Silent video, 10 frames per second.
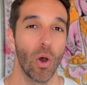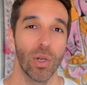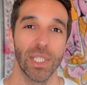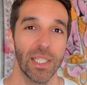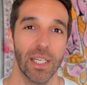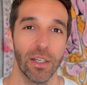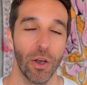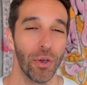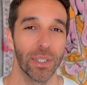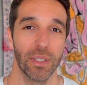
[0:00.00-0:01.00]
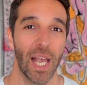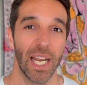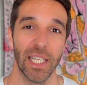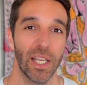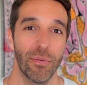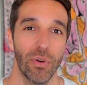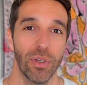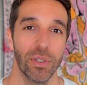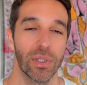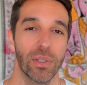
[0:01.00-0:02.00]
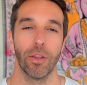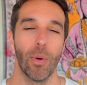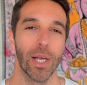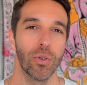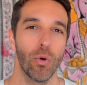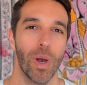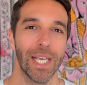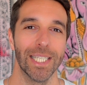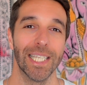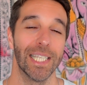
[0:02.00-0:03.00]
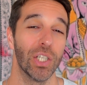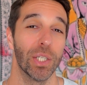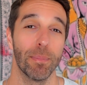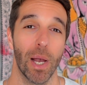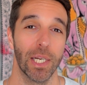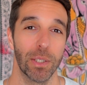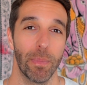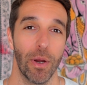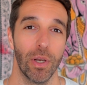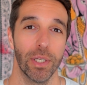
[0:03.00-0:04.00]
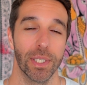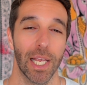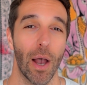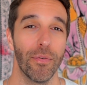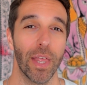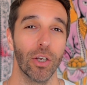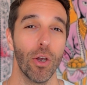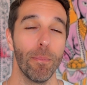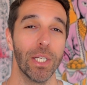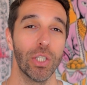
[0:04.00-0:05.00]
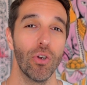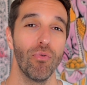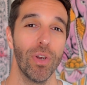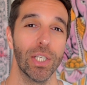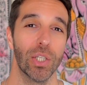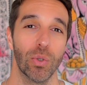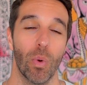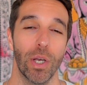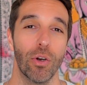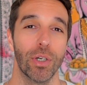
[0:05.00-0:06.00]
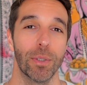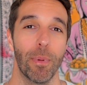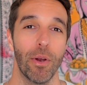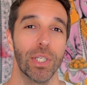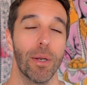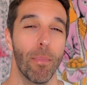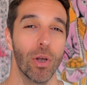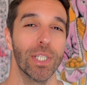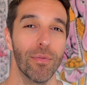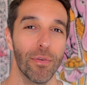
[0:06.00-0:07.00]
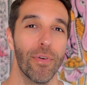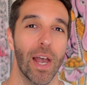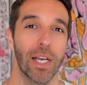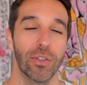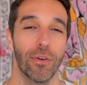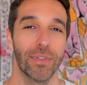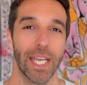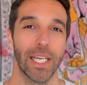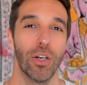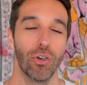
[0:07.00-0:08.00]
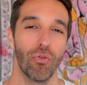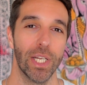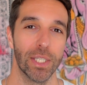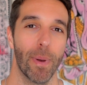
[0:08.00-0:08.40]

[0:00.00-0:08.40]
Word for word: I honestly didn't notice any difference. Though as always this is just my experience, however there could be two reasons while you're experiencing a positive effect of taking a greens